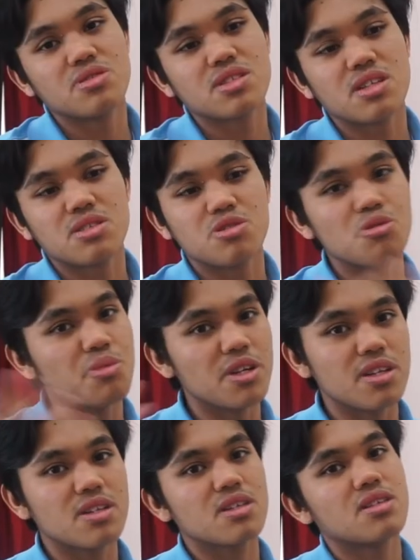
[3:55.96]
start too
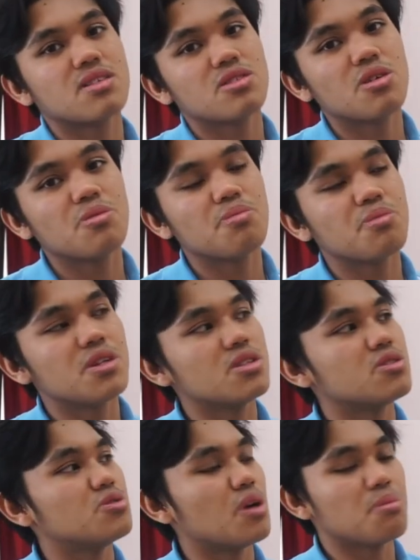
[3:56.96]
big. Don't be
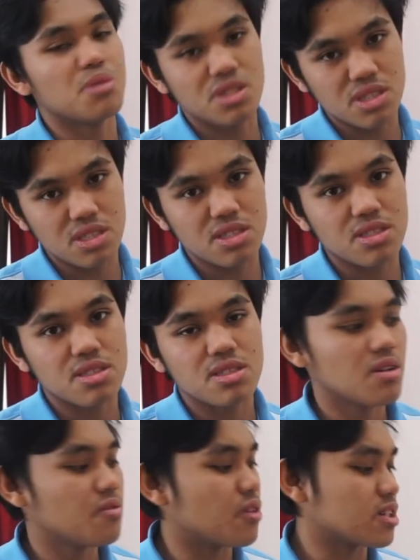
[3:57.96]
too ambitious.
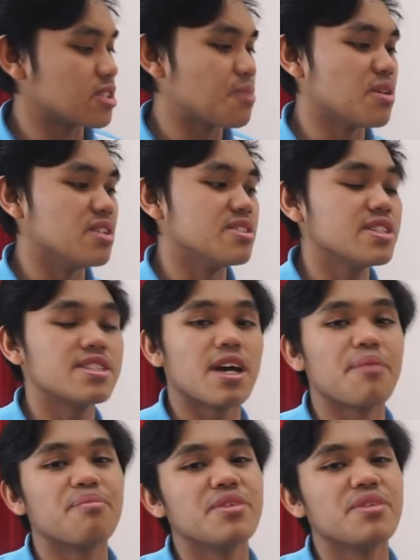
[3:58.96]
For example, this app